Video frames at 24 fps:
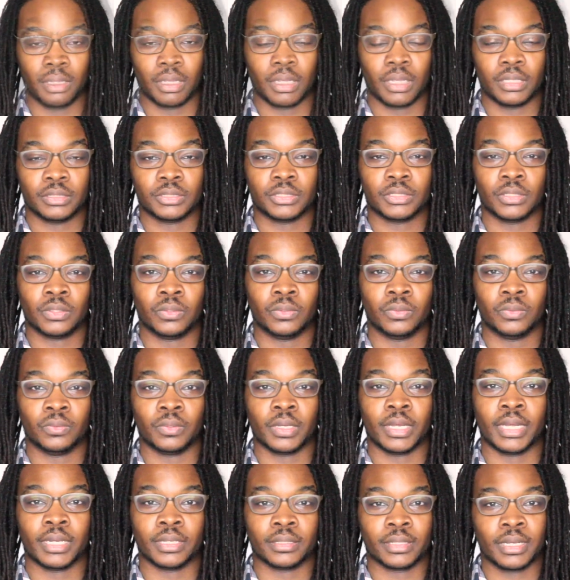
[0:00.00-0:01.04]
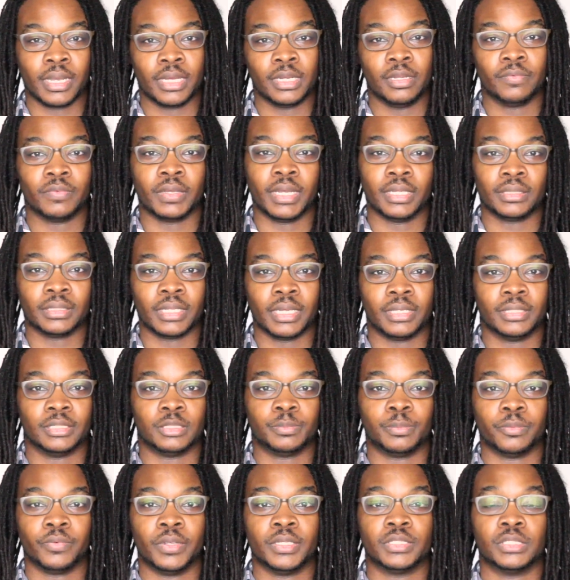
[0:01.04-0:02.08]
And so I kind of got that
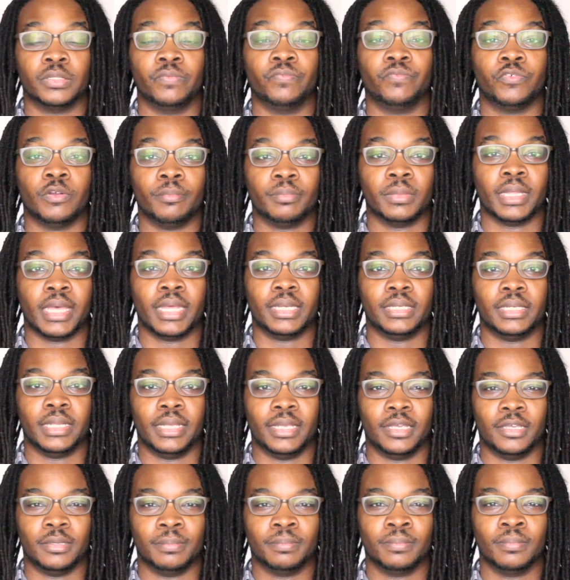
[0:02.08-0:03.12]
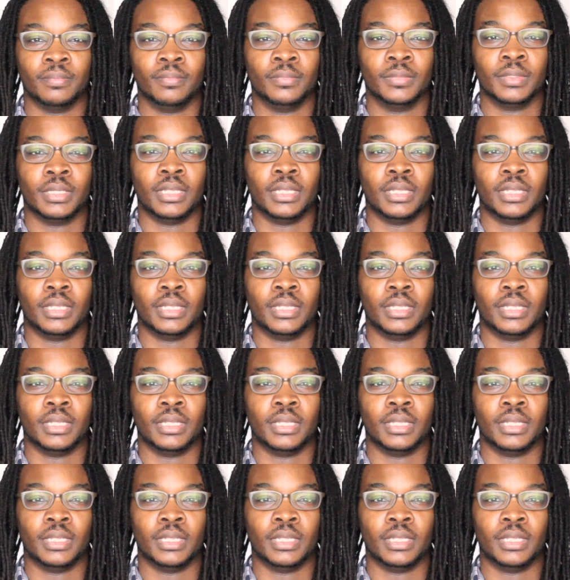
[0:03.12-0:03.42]
inspiration from that name.